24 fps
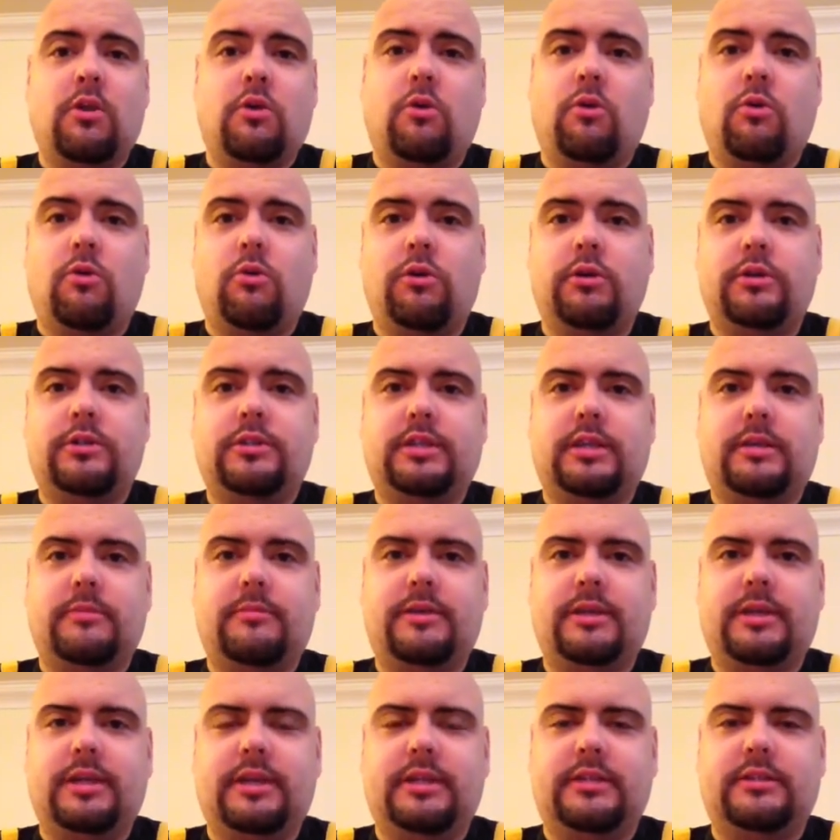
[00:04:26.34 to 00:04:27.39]
or send me
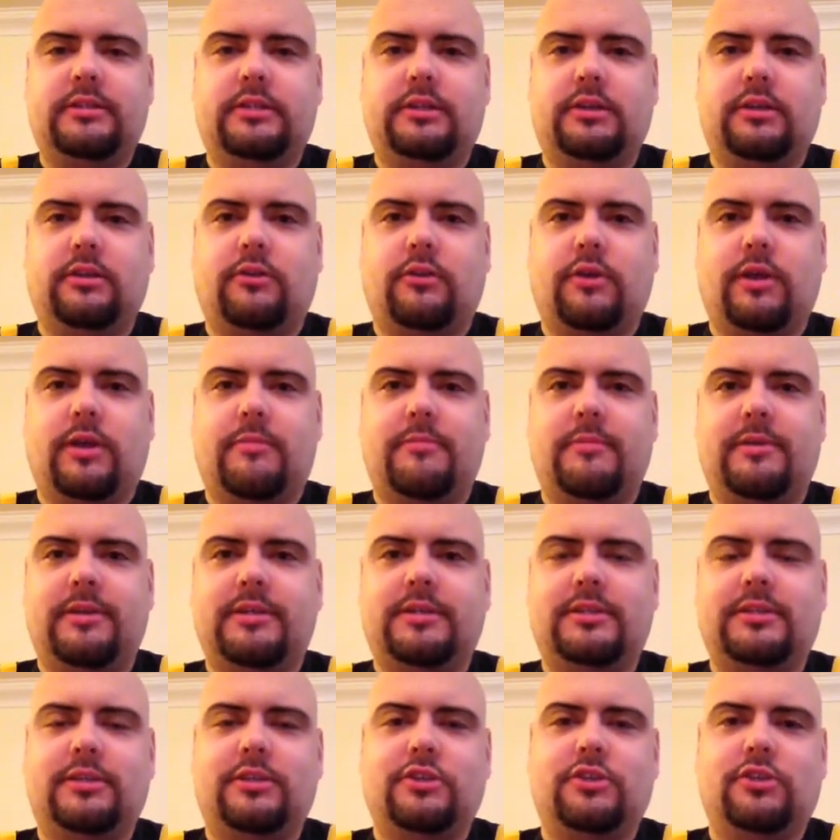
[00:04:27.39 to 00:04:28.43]
an Instagram
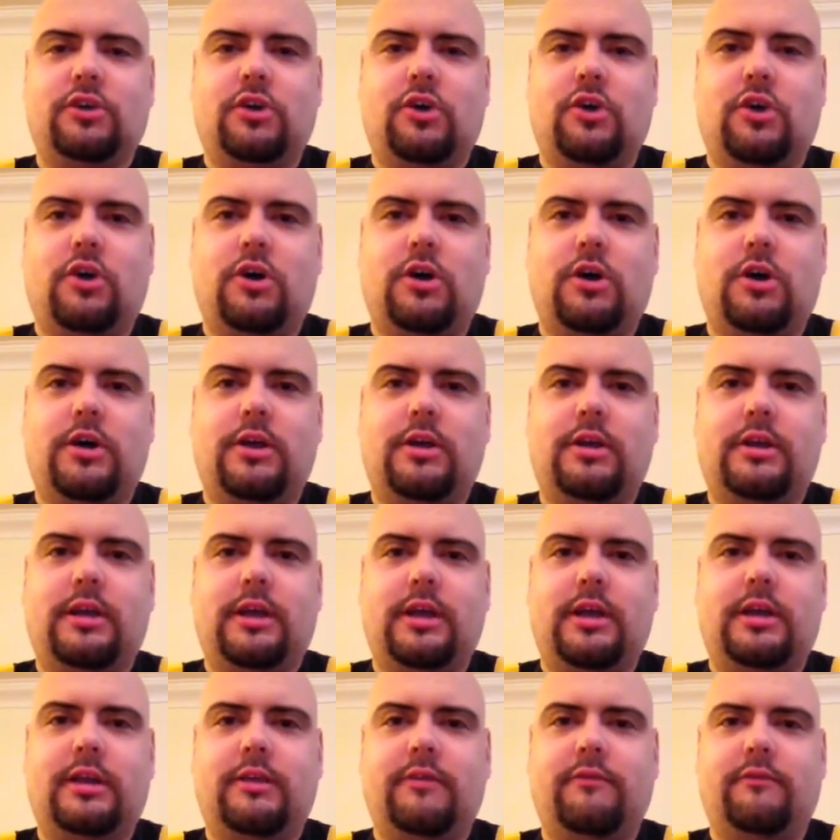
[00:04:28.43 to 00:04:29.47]
message on
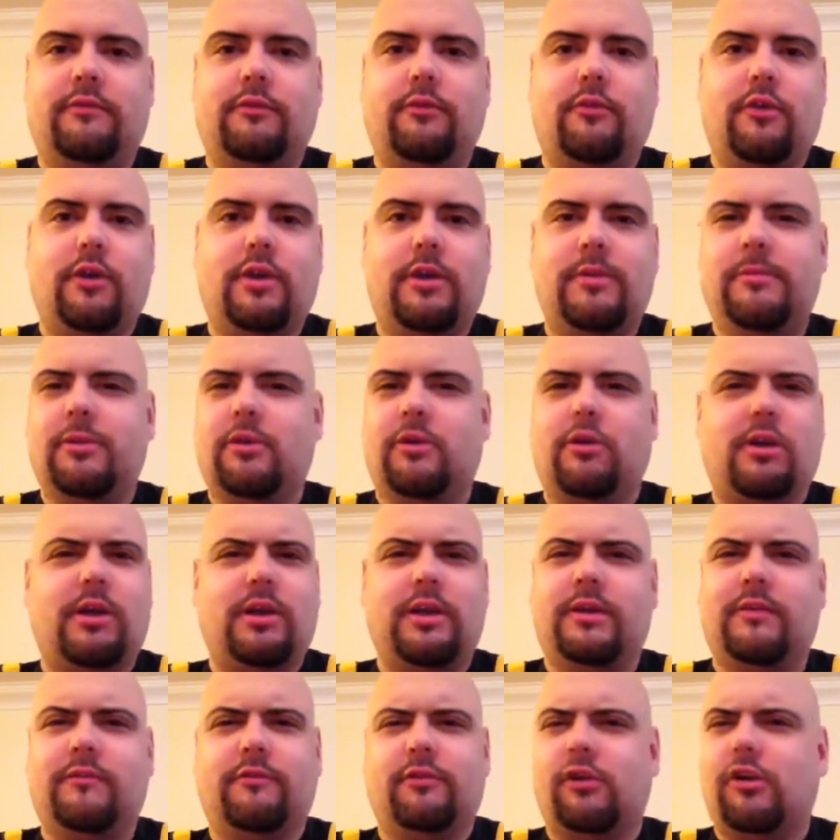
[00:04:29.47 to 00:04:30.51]
Hiking for Grammy or
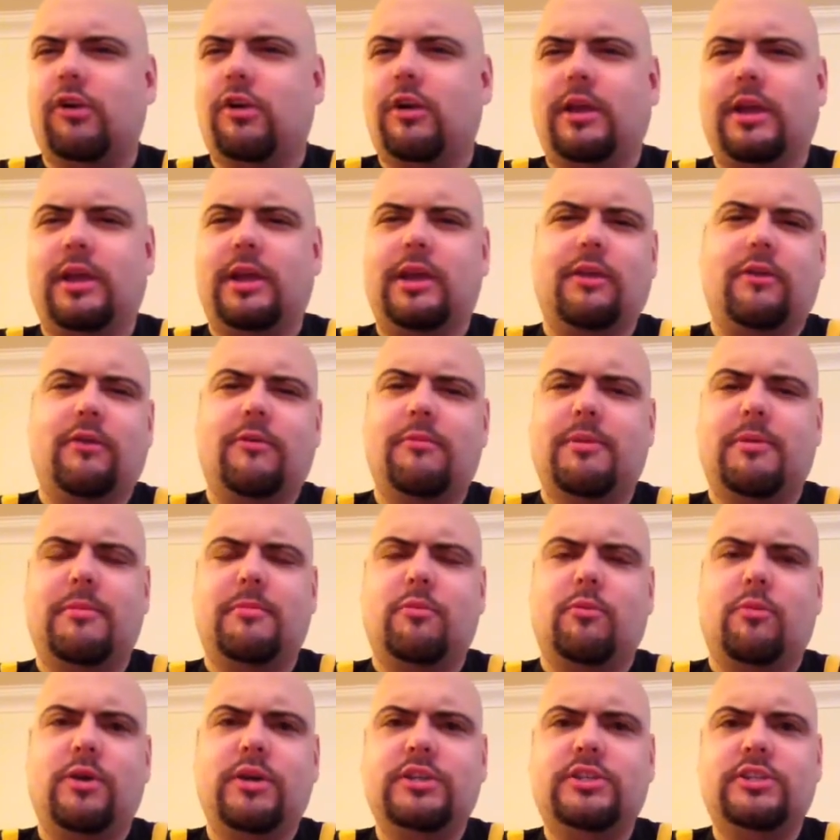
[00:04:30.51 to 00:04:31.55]
Hiking for Dottie. I can't remember
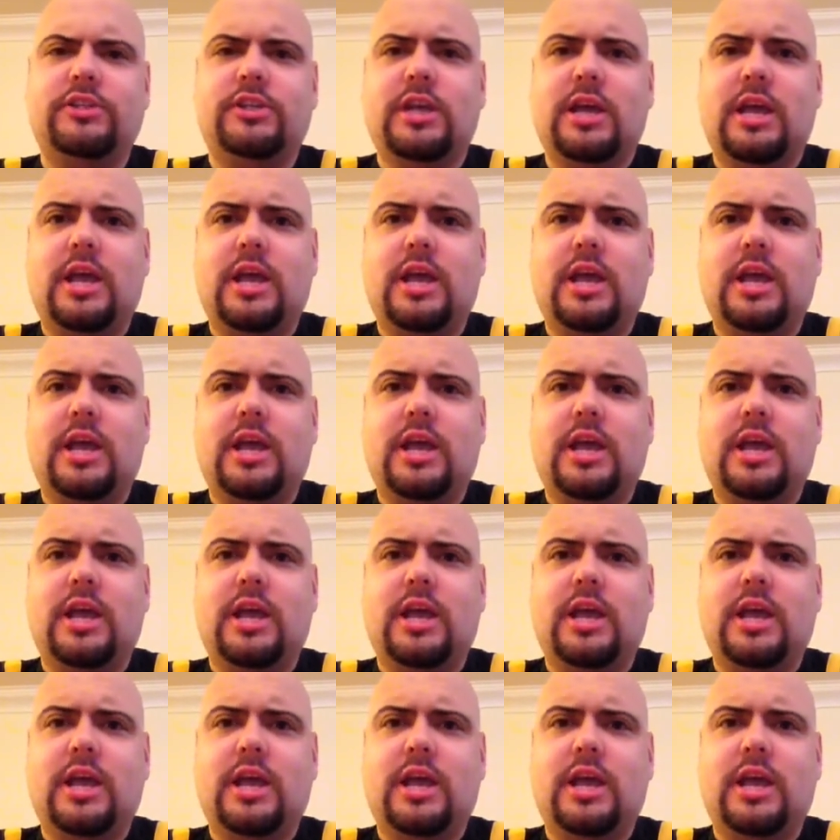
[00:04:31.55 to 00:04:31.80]
which.